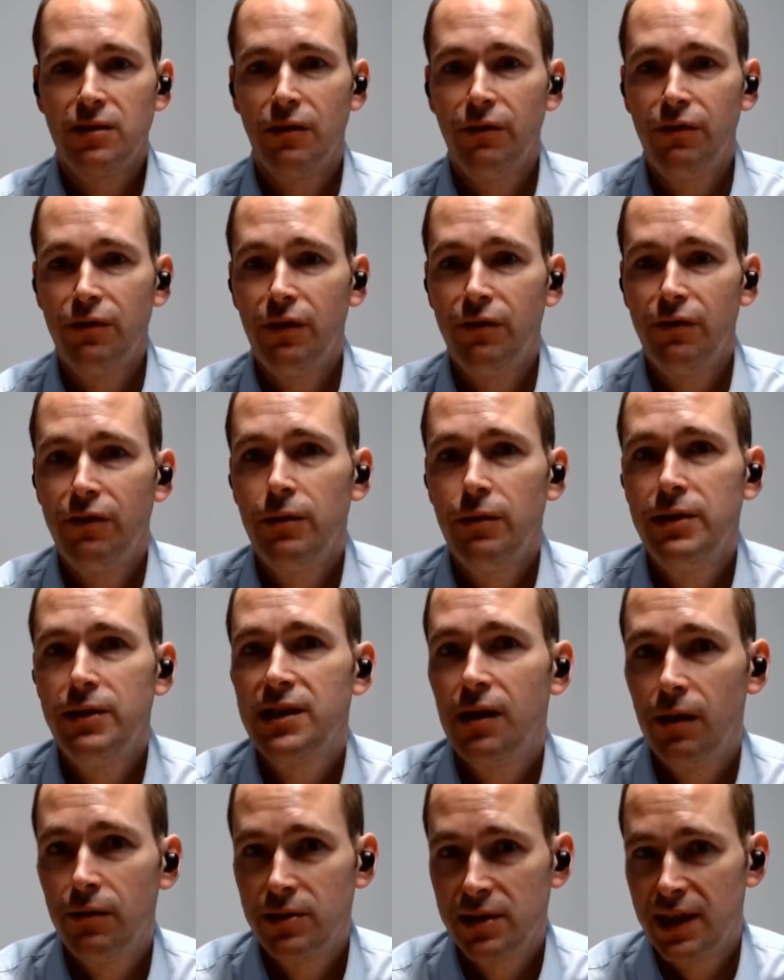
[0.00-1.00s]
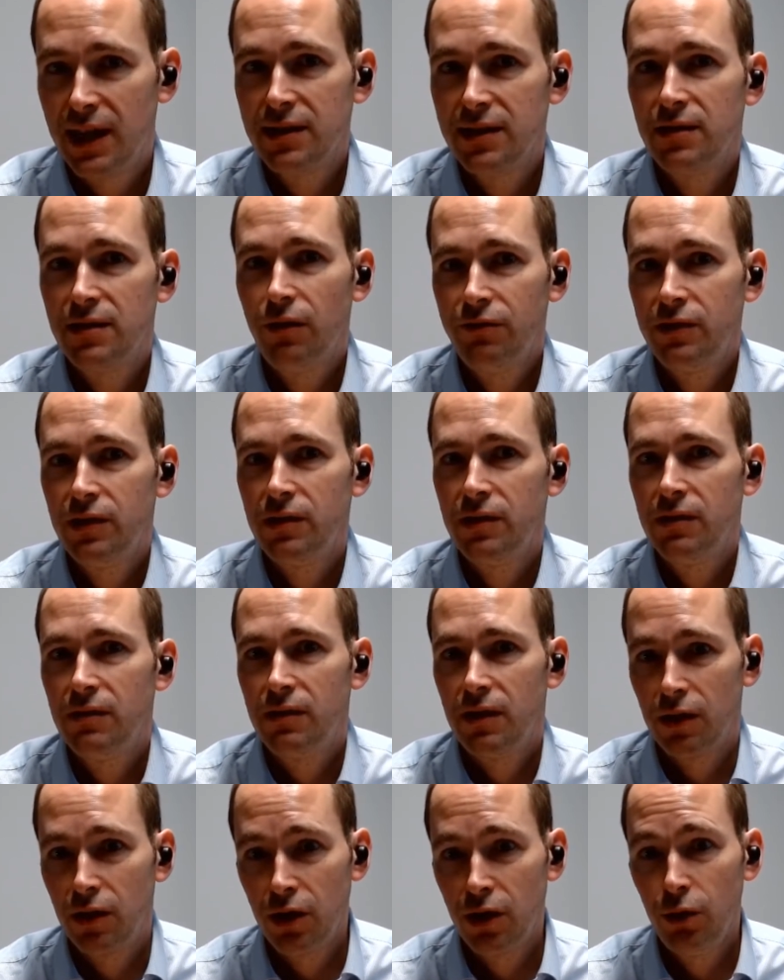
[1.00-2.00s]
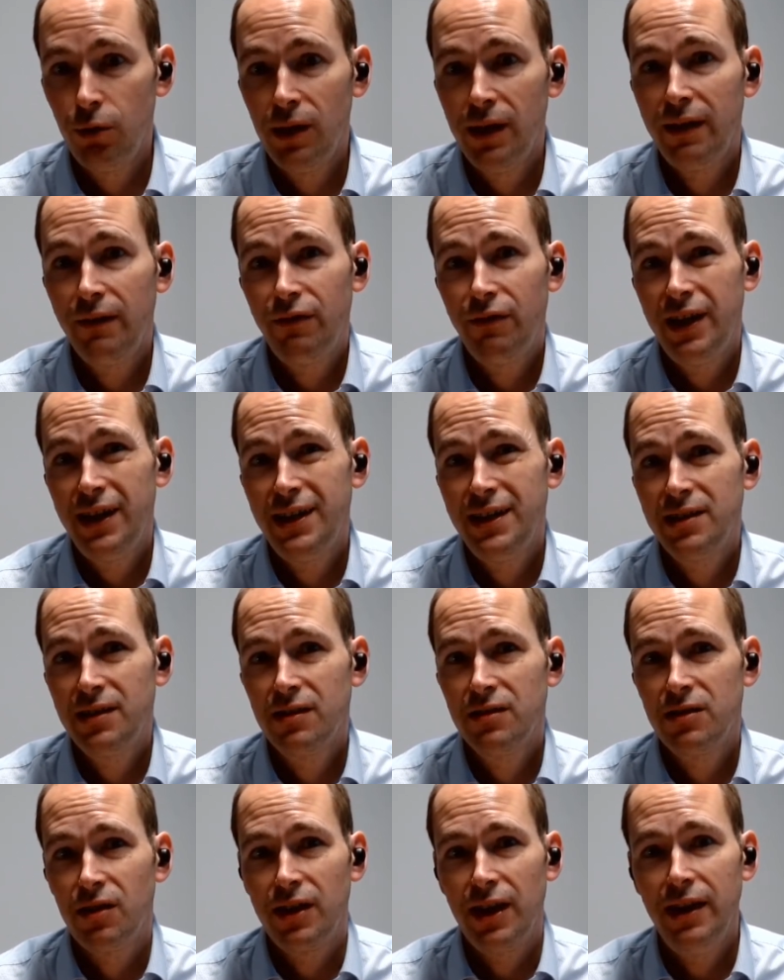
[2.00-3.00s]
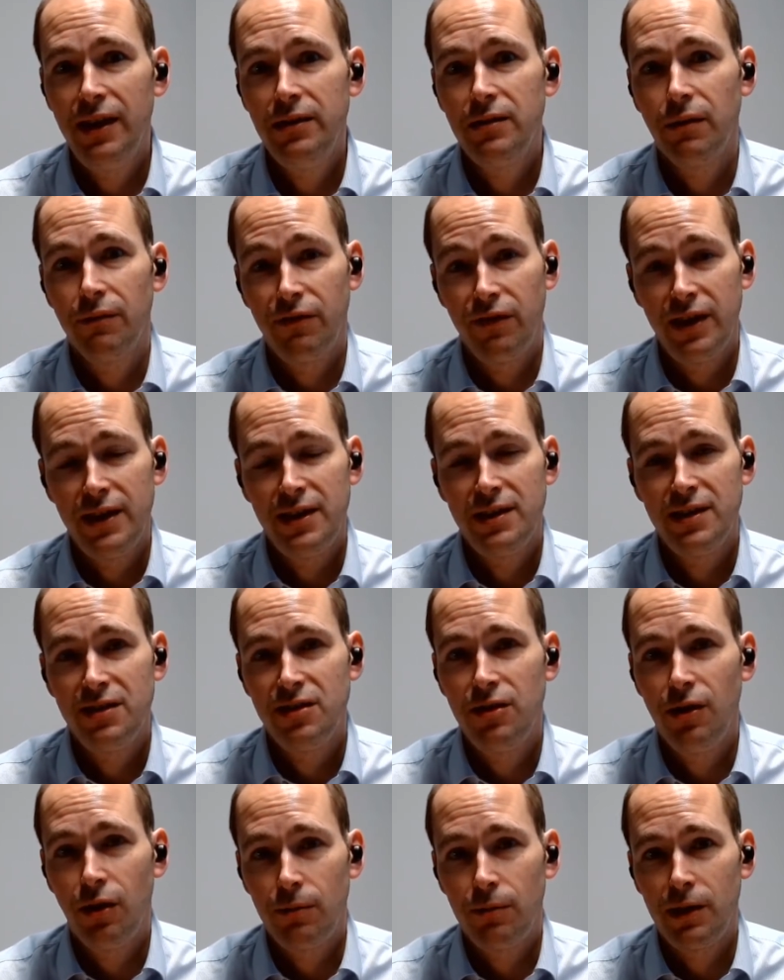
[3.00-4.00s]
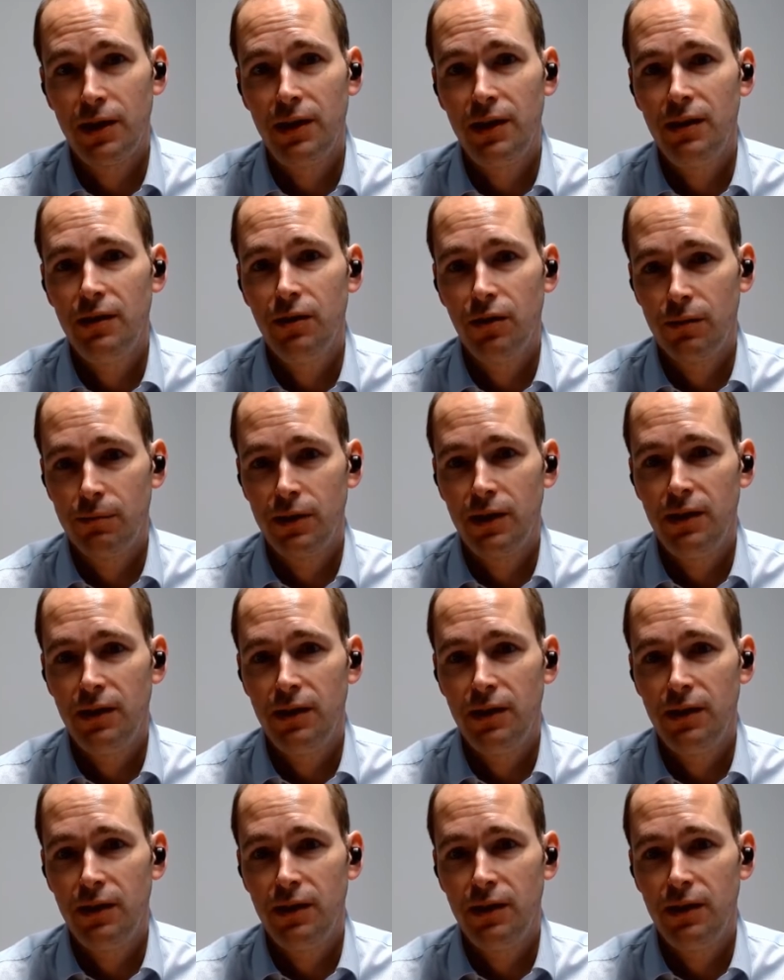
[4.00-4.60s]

So for fluids loads, that's often the cooling phase. So the heat up phase is normally